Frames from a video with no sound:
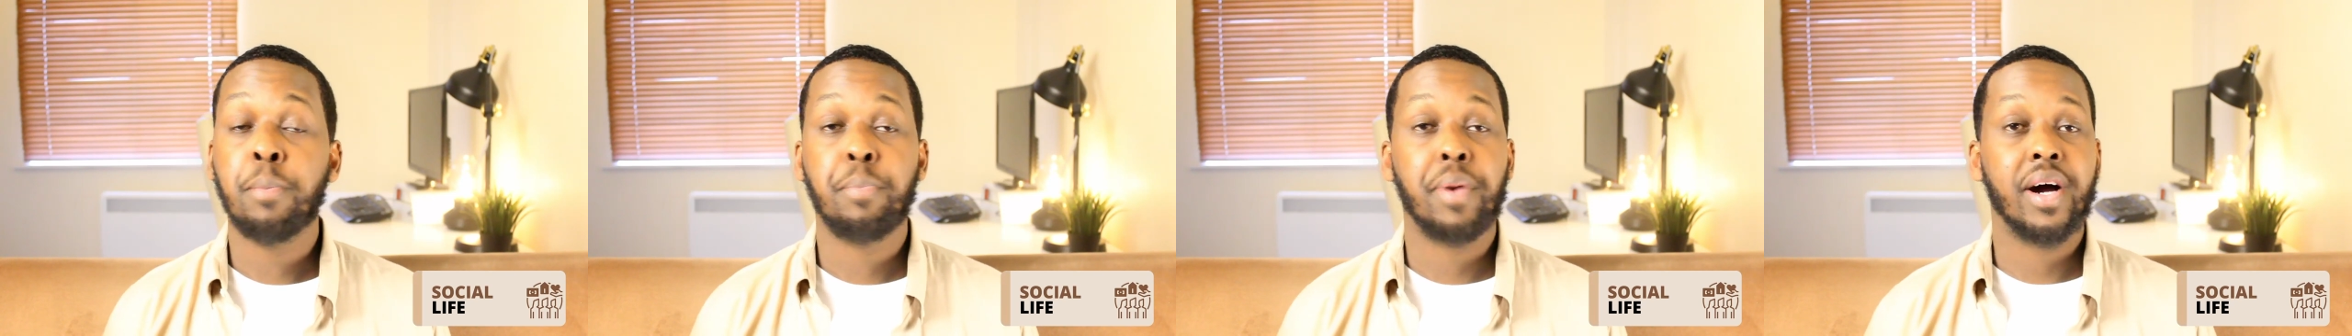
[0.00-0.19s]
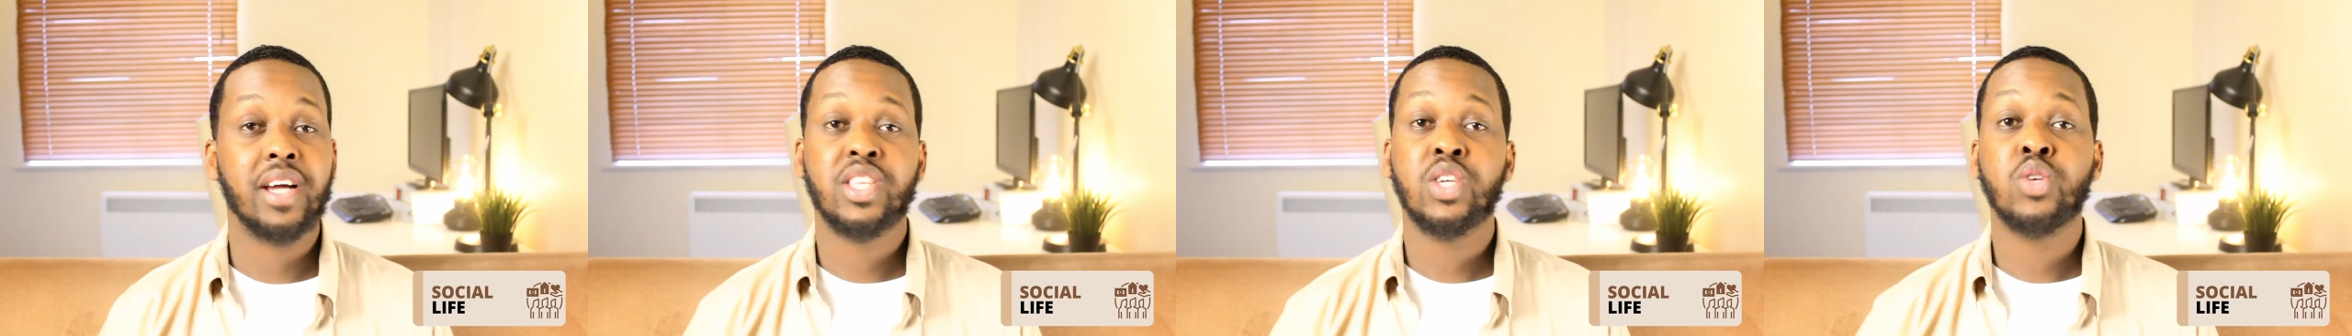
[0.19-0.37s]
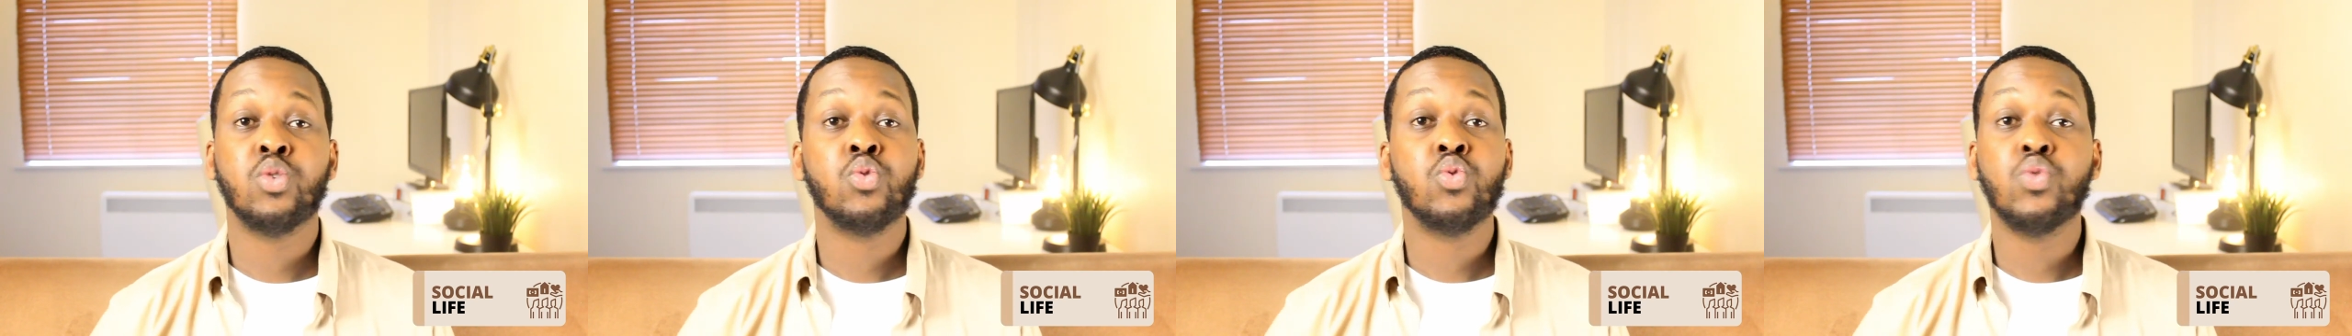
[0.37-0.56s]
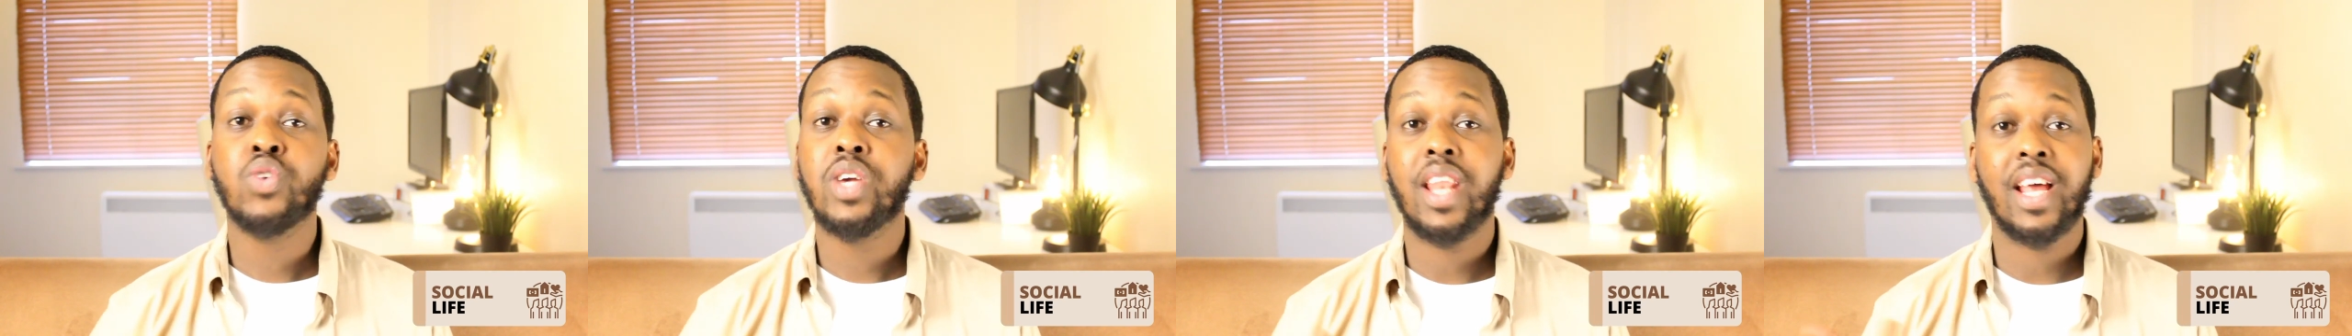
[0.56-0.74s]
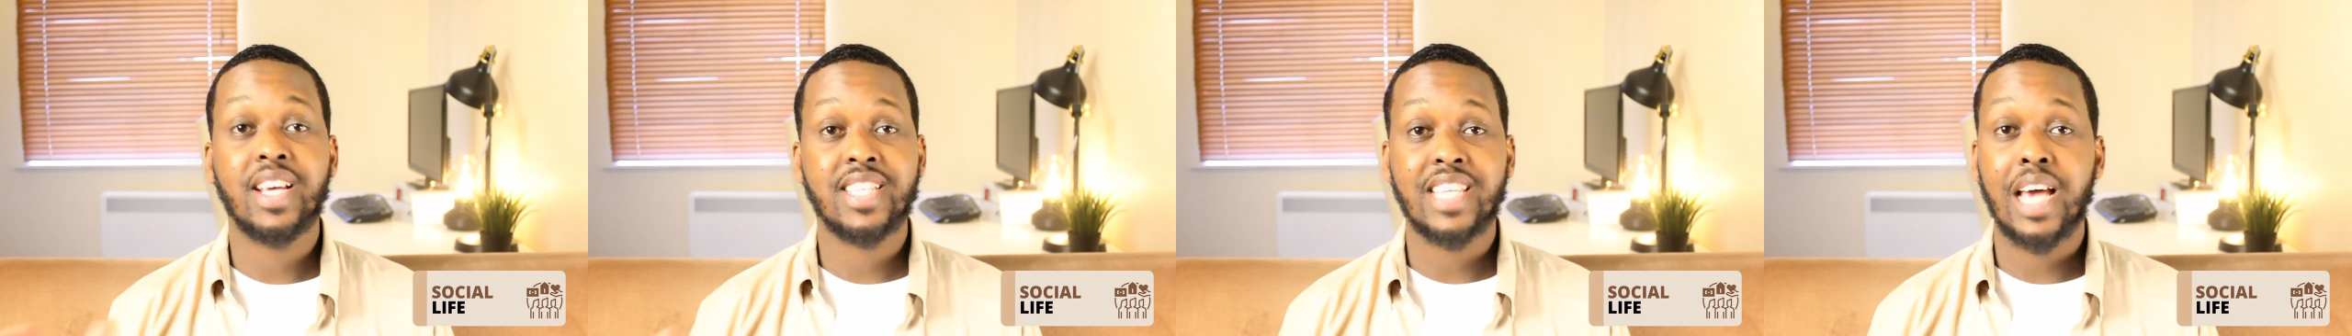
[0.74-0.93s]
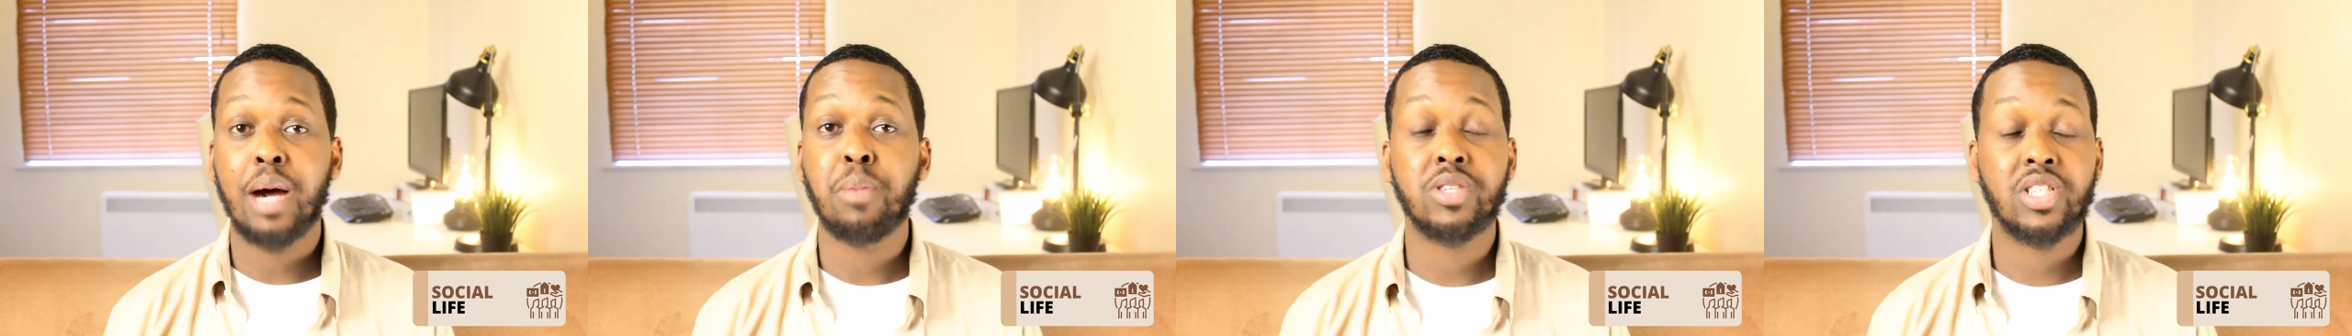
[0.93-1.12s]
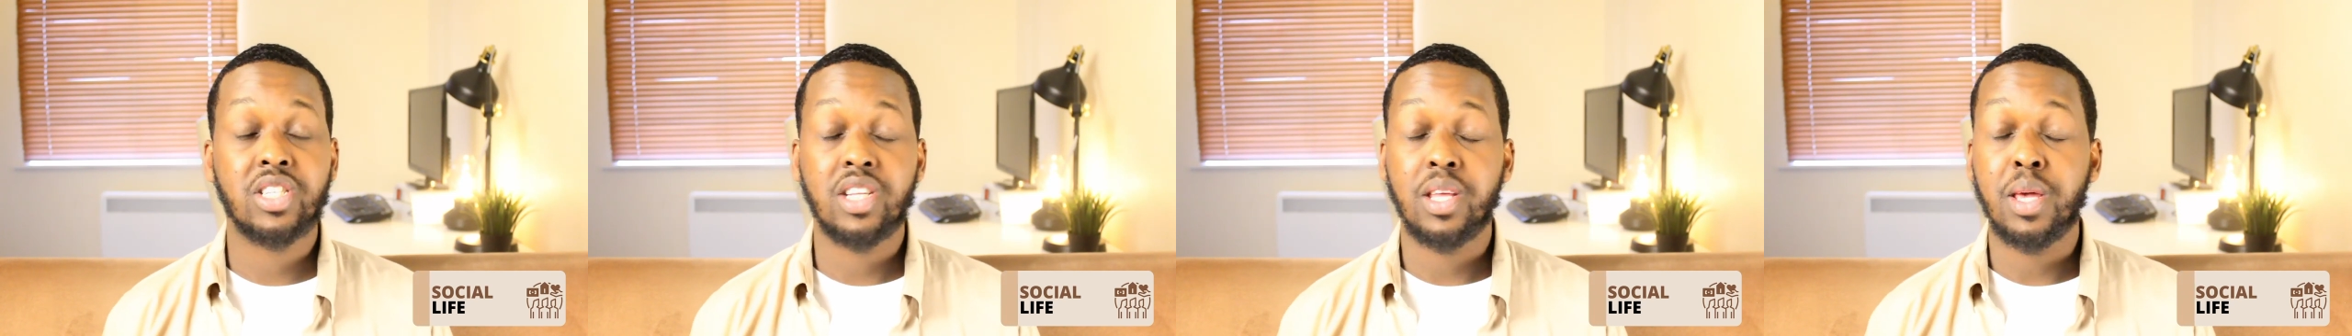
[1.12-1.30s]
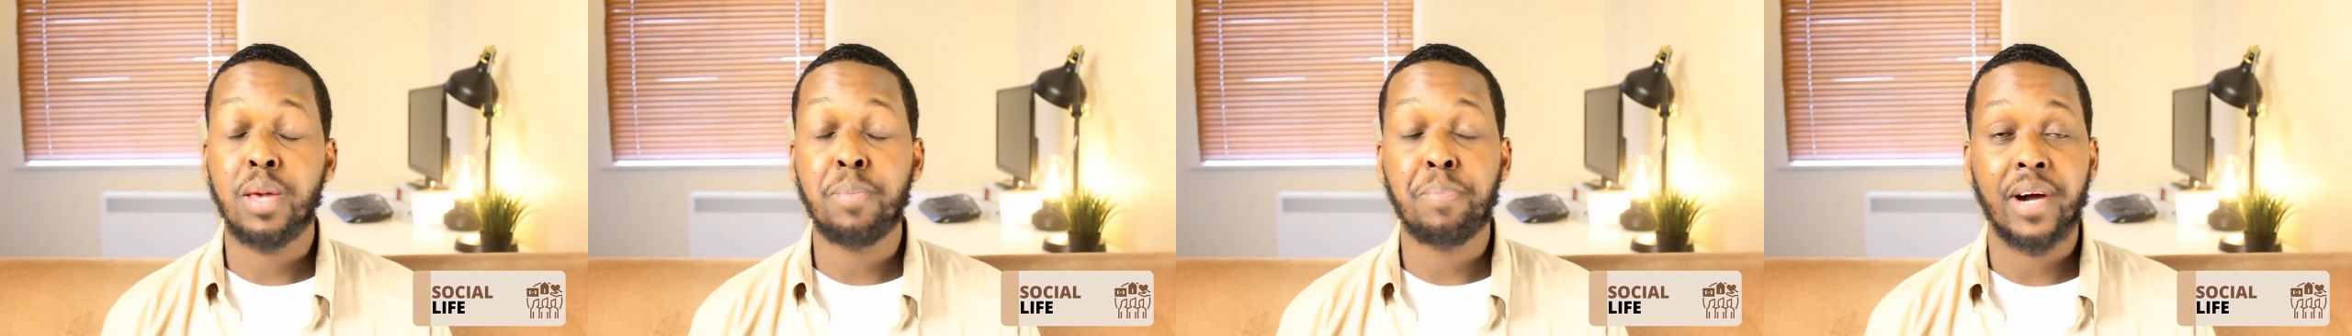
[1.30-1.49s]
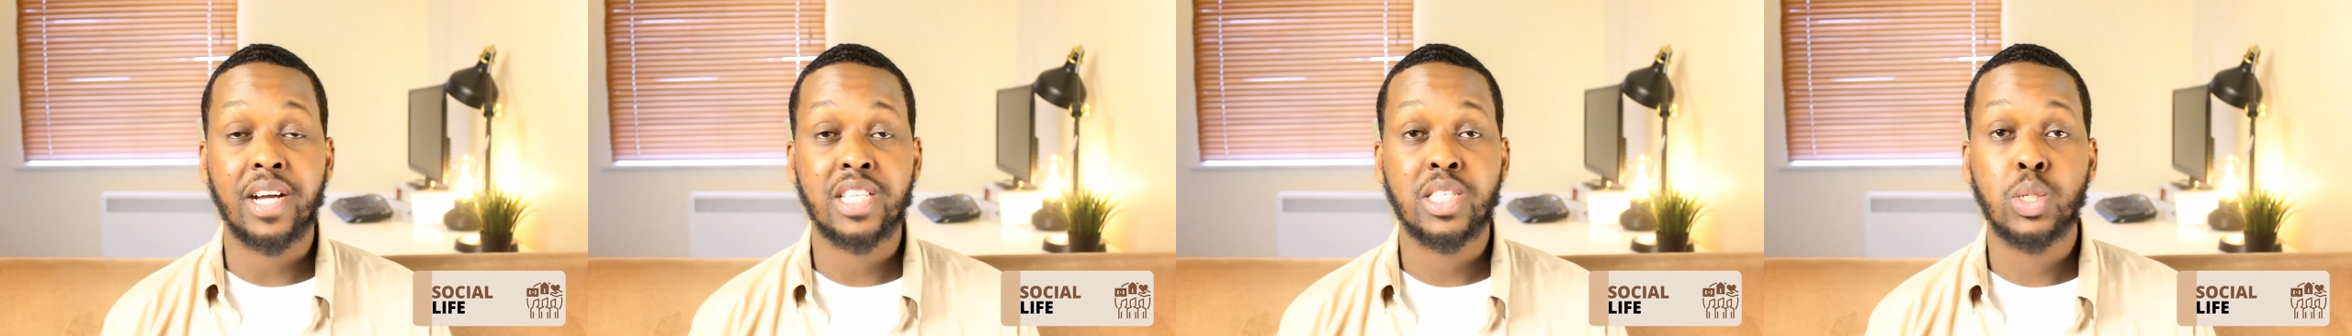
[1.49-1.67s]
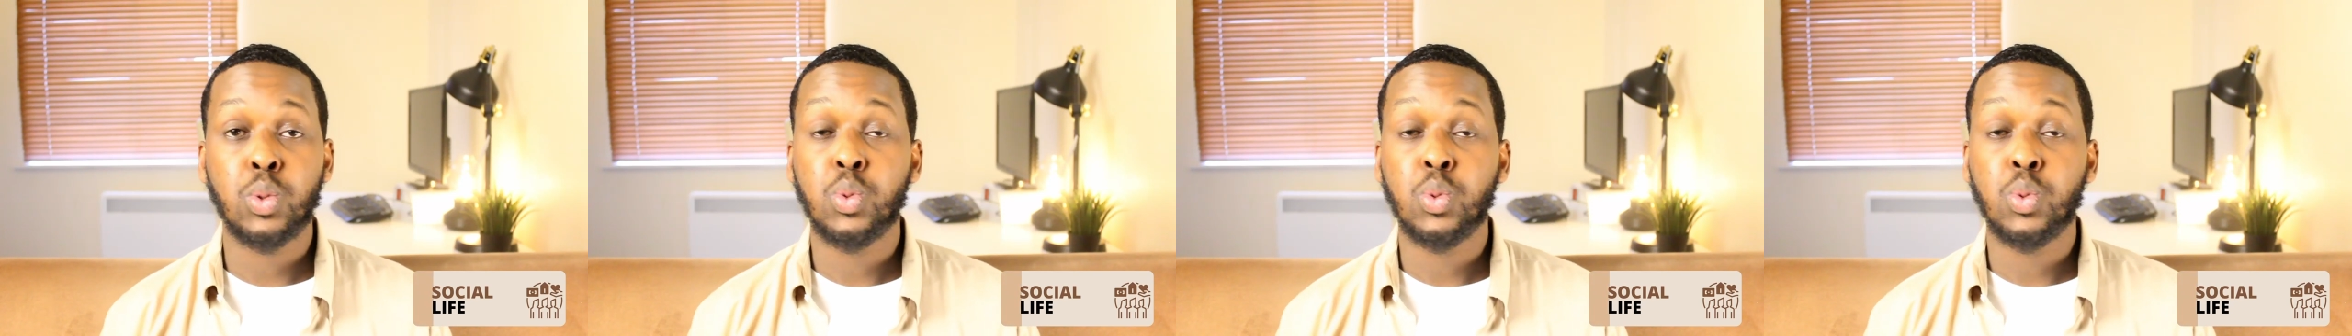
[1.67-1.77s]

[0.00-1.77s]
but I didn't realize how much an impact